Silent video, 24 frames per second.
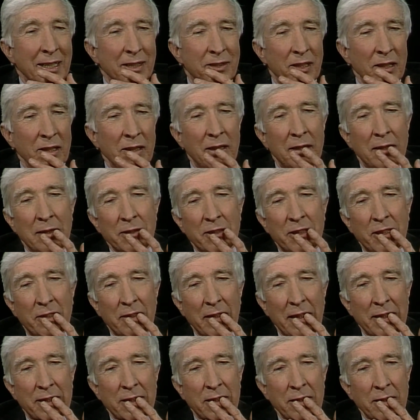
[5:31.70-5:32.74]
it's a long
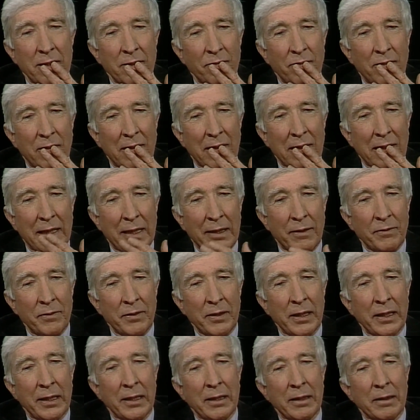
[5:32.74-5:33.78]
stretch, and if I have
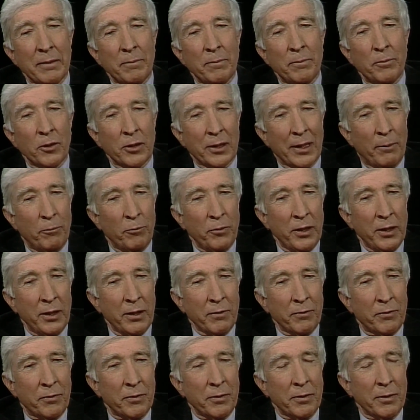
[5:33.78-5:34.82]
a, a, book I'm
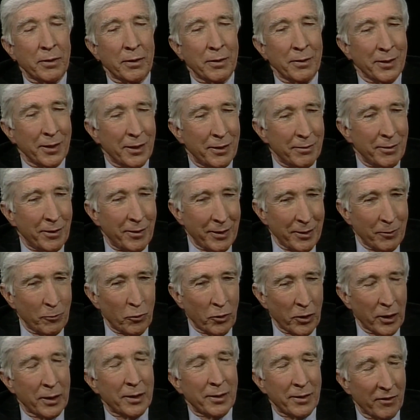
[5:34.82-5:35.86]
reading for a literary
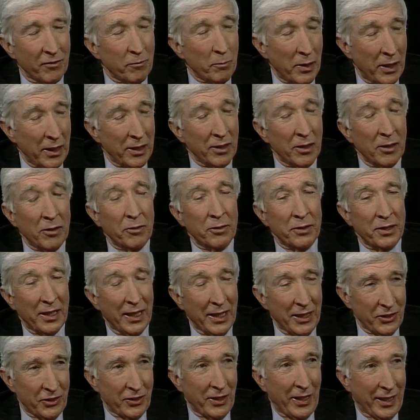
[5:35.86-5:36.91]
work of my own,
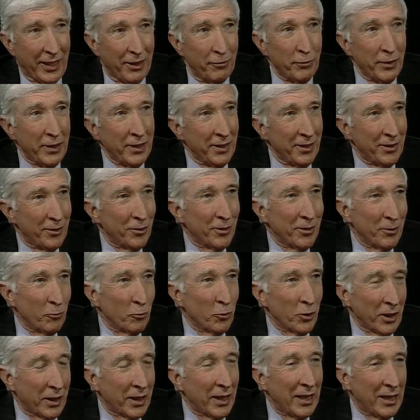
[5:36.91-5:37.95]
yes, I can read it during
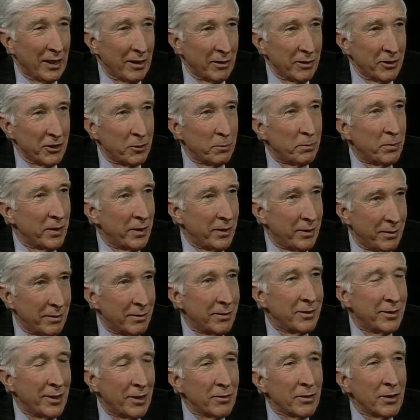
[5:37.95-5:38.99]
work hours. But yeah.
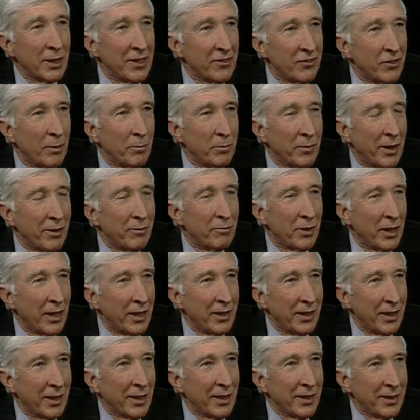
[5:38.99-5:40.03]
generally, if I'm not
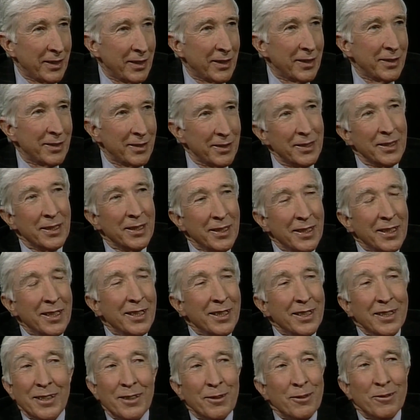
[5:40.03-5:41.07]
writing, I tend to
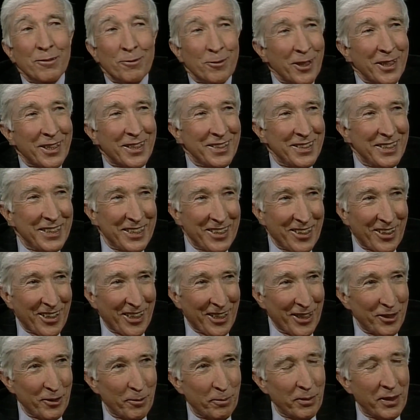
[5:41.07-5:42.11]
work in the
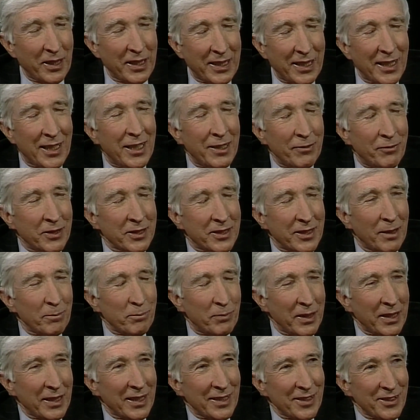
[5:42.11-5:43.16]
yard or play golf or
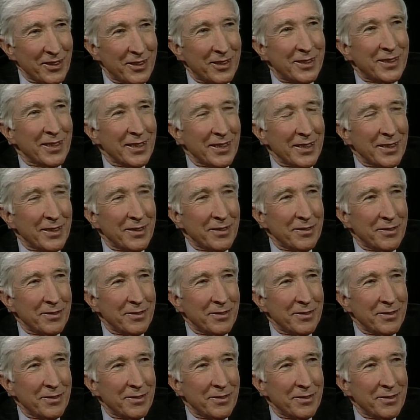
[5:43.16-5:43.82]
something else. I do